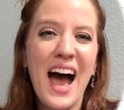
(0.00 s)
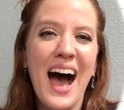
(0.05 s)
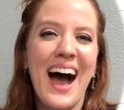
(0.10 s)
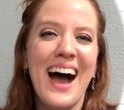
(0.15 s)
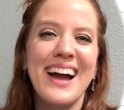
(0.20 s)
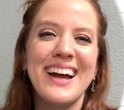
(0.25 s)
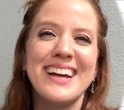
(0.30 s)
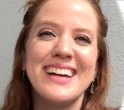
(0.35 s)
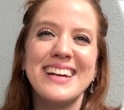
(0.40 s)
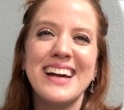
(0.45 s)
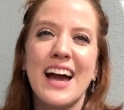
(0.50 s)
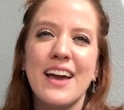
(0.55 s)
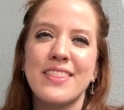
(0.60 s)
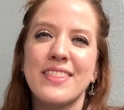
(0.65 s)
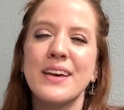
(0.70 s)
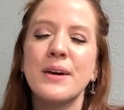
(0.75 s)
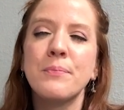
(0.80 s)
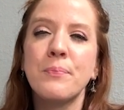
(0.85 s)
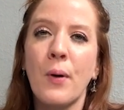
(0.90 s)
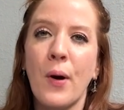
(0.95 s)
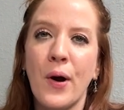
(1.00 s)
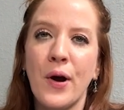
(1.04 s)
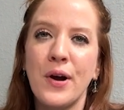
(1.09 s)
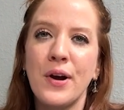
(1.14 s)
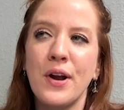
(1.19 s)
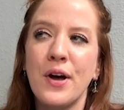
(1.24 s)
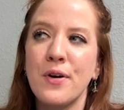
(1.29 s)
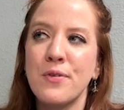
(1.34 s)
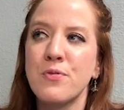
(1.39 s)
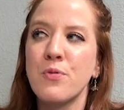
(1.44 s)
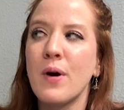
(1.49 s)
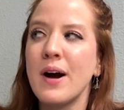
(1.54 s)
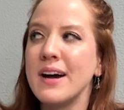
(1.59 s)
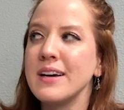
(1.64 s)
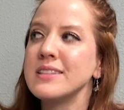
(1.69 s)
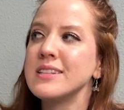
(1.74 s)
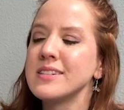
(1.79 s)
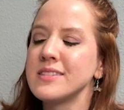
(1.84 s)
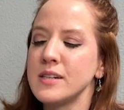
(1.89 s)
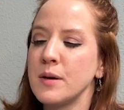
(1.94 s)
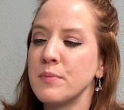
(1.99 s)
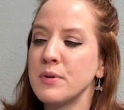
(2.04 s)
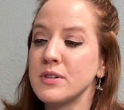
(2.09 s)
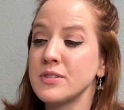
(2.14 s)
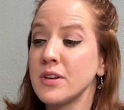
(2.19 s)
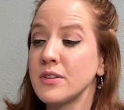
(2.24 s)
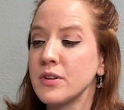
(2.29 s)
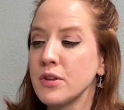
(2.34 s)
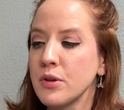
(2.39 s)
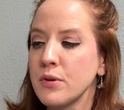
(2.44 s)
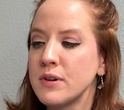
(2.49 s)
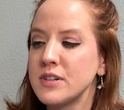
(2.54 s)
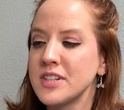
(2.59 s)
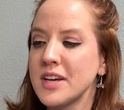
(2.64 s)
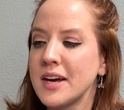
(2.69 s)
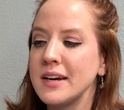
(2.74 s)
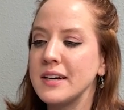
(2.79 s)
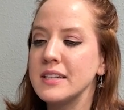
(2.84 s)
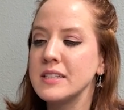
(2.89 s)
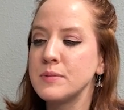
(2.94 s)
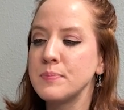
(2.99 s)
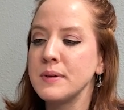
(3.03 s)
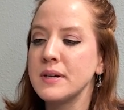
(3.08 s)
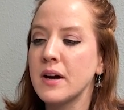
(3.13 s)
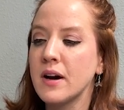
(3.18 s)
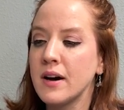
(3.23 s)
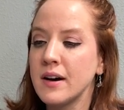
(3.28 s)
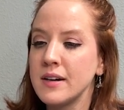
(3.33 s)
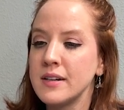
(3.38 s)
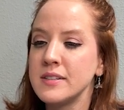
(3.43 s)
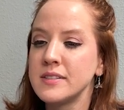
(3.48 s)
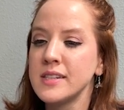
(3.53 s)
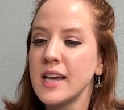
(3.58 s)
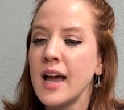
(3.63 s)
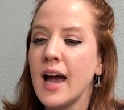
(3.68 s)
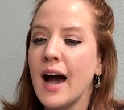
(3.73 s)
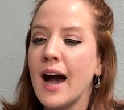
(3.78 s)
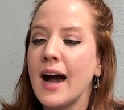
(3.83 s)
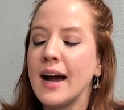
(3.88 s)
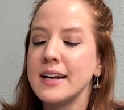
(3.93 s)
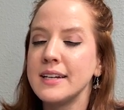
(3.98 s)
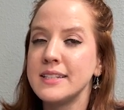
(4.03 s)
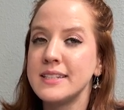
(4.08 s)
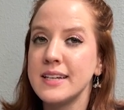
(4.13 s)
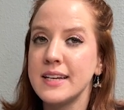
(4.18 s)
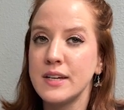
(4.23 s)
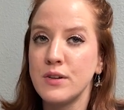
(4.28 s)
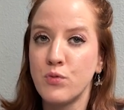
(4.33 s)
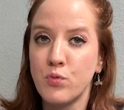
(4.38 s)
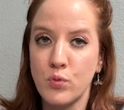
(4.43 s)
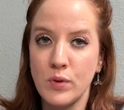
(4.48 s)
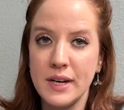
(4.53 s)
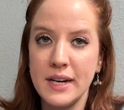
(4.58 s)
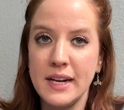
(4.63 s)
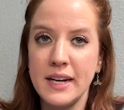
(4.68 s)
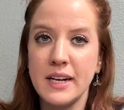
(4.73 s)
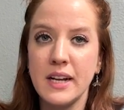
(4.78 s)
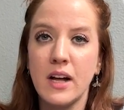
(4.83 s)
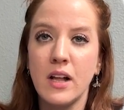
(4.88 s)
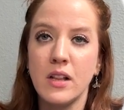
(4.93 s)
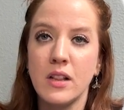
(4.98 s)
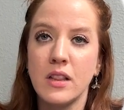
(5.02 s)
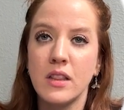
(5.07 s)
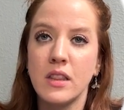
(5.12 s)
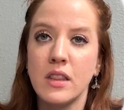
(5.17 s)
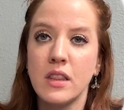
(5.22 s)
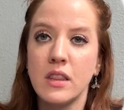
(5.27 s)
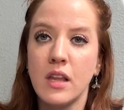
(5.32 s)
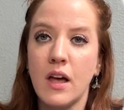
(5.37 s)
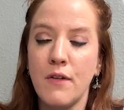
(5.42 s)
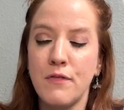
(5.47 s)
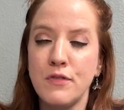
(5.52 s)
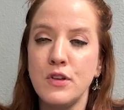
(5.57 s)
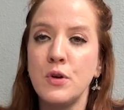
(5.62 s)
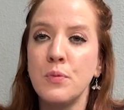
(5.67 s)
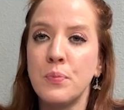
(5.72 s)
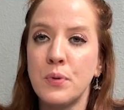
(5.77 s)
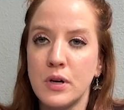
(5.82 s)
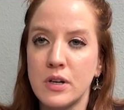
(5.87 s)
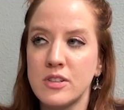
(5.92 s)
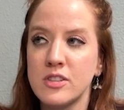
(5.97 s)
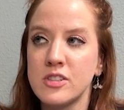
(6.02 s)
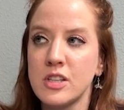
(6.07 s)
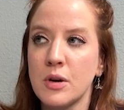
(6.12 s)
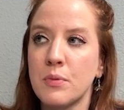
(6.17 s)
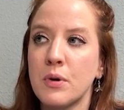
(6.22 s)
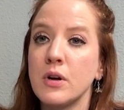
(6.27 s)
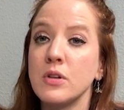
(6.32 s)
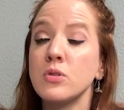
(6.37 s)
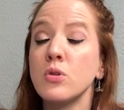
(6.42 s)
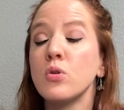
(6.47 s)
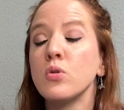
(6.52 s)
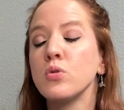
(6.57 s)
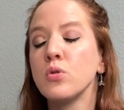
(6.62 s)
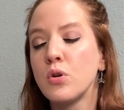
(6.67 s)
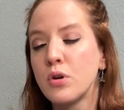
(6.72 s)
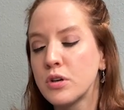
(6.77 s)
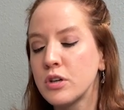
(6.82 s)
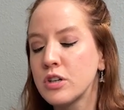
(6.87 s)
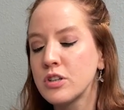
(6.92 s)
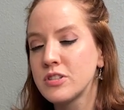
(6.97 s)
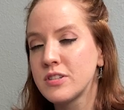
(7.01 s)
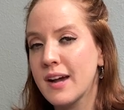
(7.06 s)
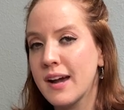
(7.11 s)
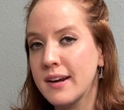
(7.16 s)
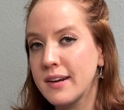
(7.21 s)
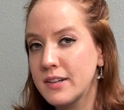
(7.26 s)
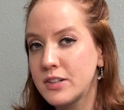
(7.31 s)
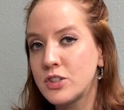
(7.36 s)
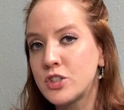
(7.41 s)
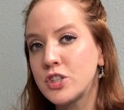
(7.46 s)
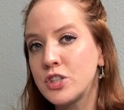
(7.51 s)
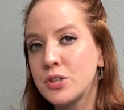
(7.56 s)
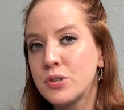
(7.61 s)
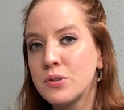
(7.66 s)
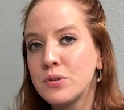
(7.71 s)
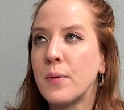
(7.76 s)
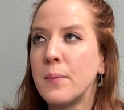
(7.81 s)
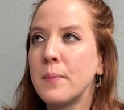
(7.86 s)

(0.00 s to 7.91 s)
I, I think part of why this number is on the lower side is because I did read a, a few books that were on the longer side in June.